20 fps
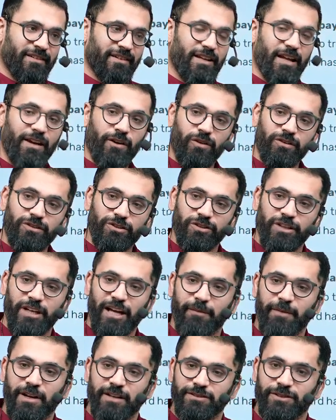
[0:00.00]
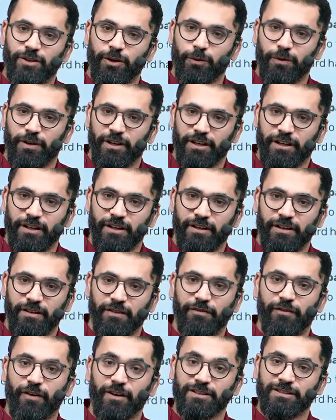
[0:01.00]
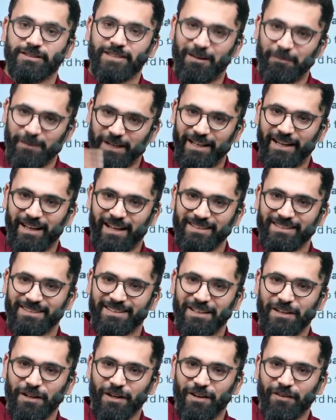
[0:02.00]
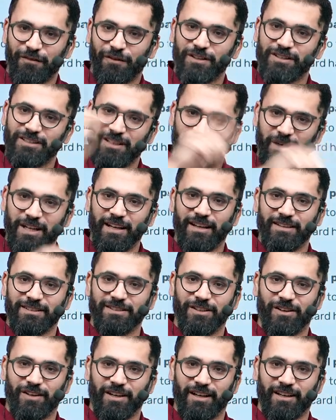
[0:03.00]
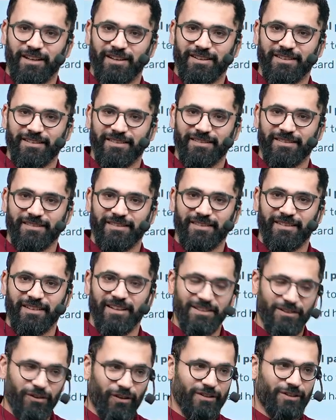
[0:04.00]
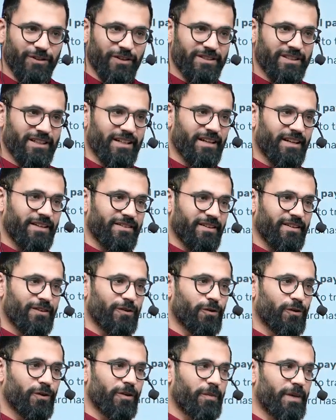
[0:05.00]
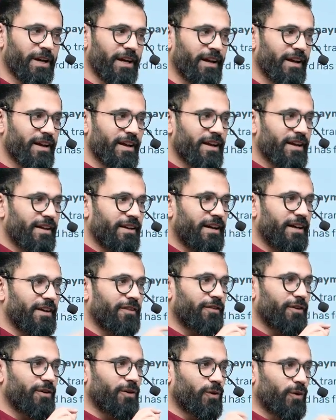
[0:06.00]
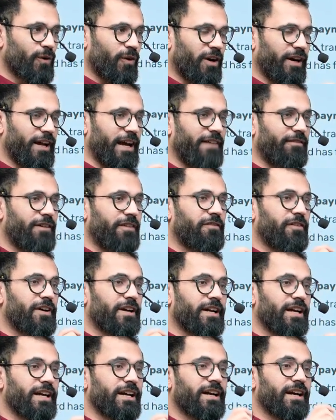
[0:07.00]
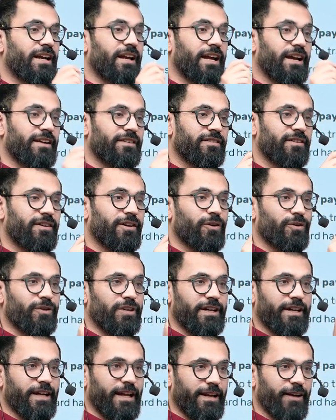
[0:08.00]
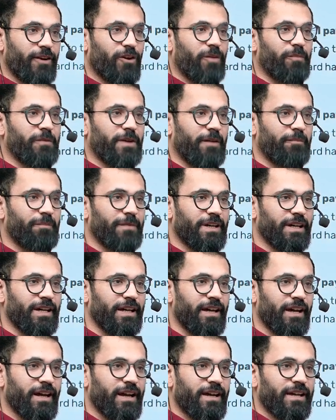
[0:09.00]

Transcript: then also the app does not work. For some it does, for some it does not. This also is a glitch in Google Pay, that if you do not have a working connection to the telecom company,